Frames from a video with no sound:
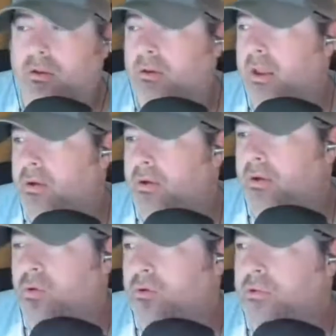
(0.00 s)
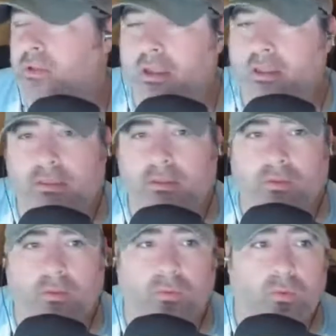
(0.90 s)
Now, of course, when
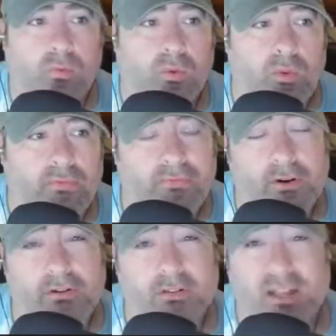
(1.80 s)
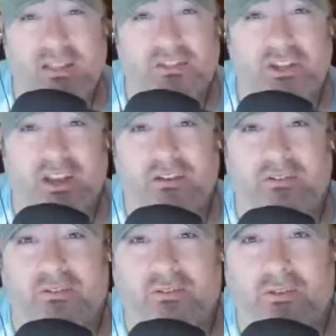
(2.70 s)
we first got this
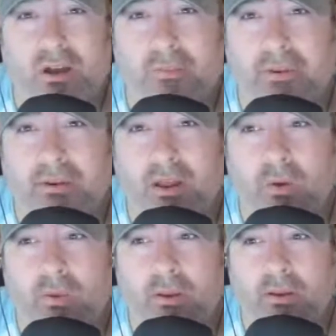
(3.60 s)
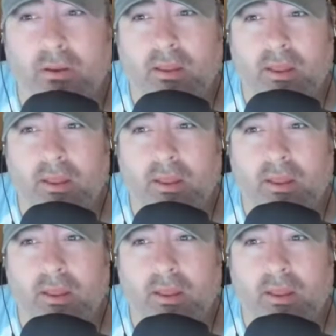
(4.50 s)
channel up and going,